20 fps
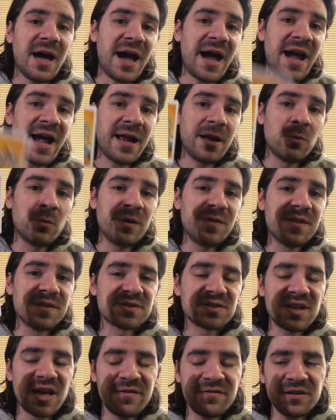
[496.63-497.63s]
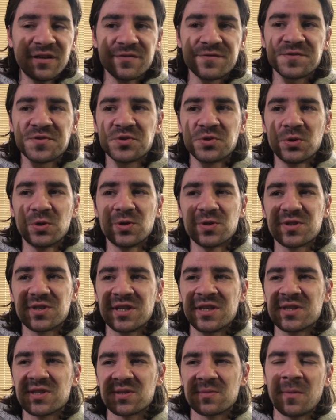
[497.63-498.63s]
And with the Seven of Swords,
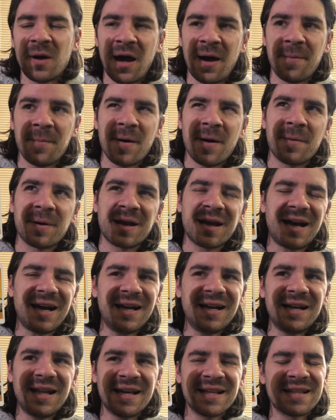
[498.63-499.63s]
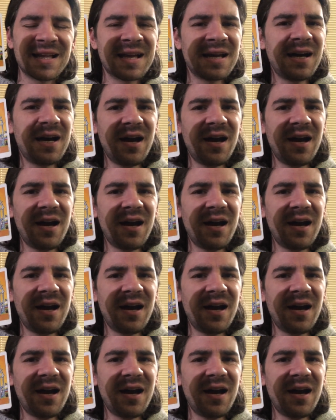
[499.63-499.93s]
it's kind of like the